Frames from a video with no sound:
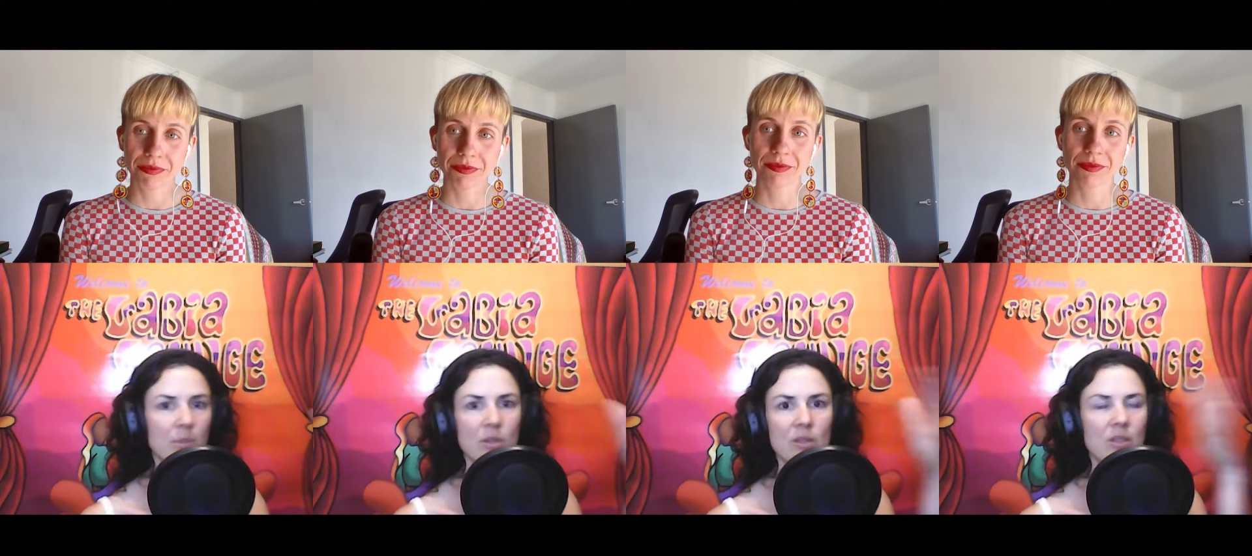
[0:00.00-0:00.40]

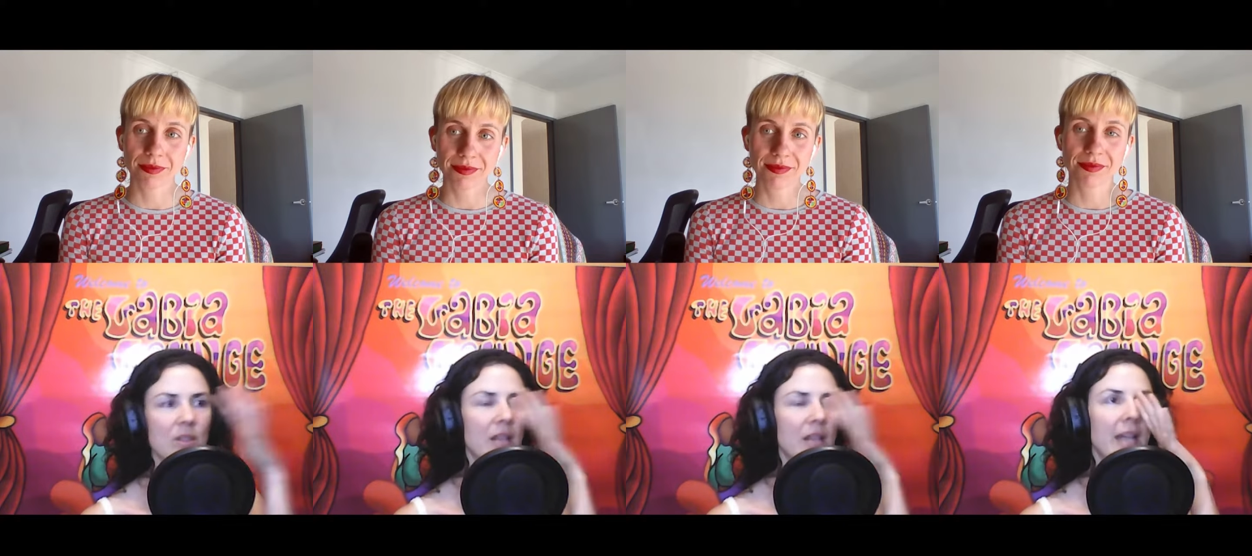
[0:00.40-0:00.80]
Speaker 1: abuse
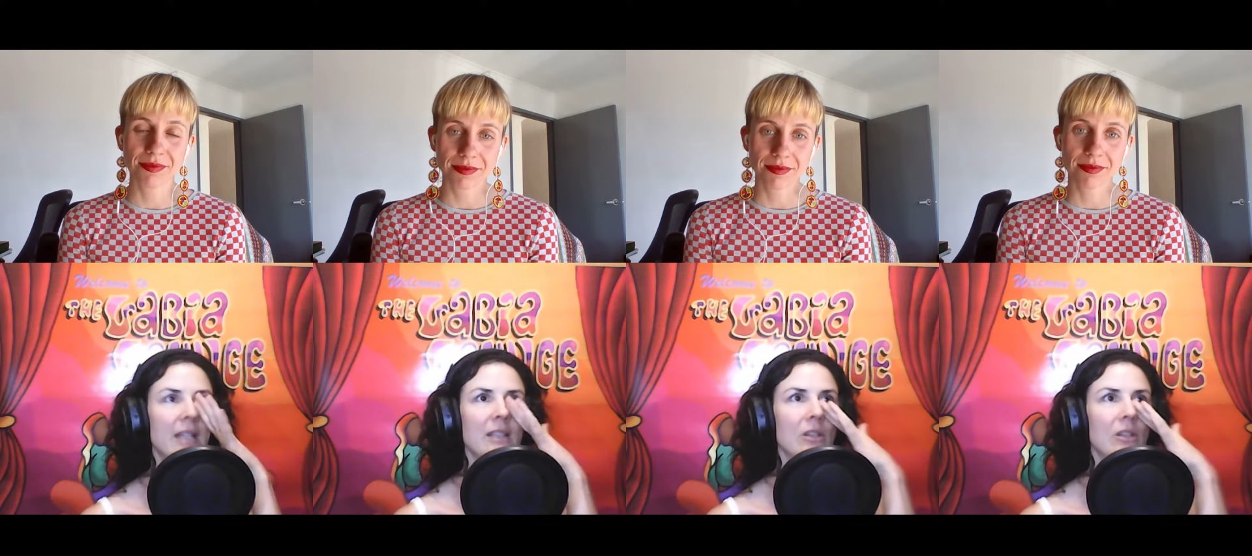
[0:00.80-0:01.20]
to like,
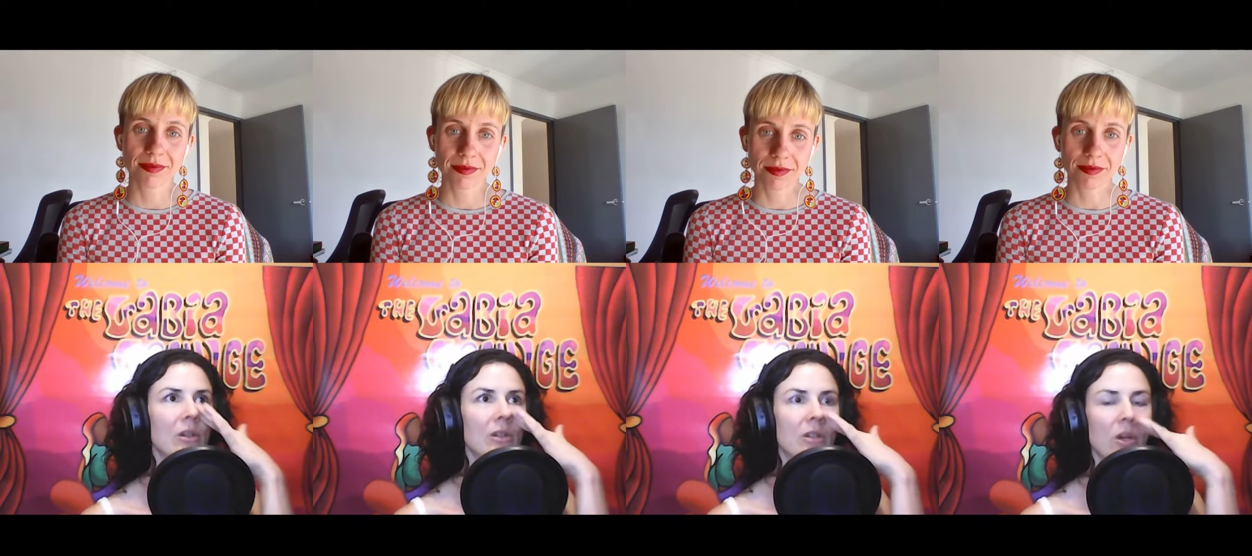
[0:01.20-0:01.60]
you
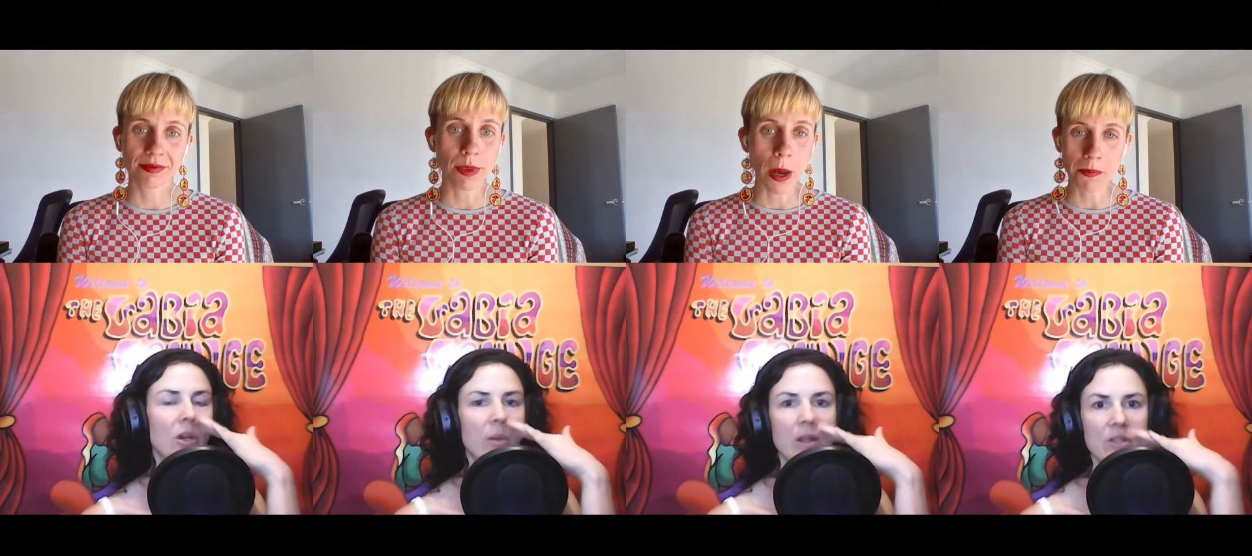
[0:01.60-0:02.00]
know,
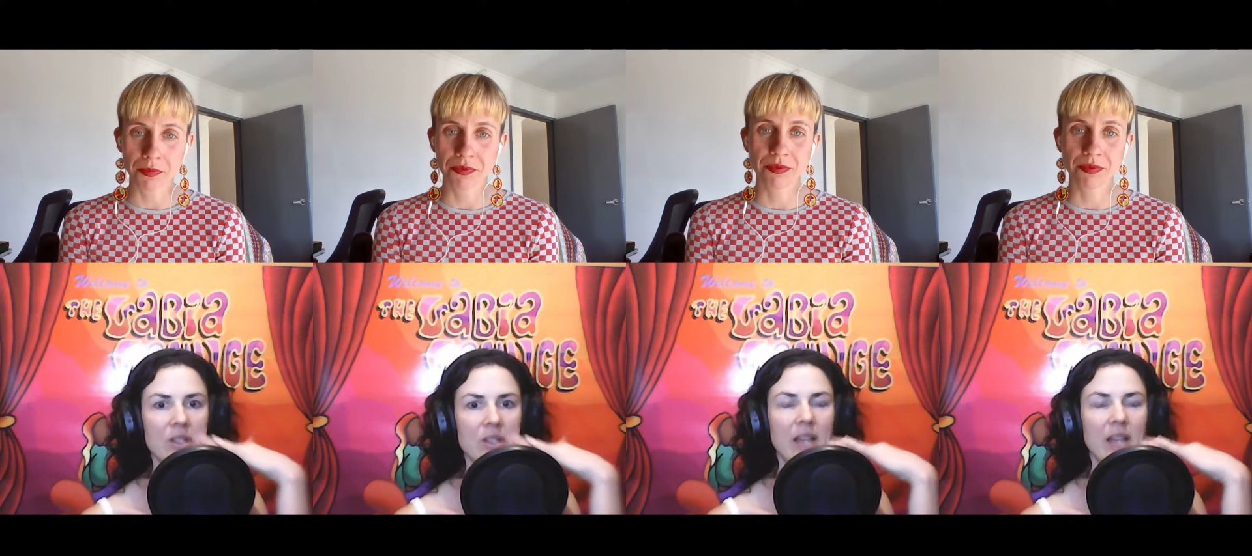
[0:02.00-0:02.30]
coercion, yeah.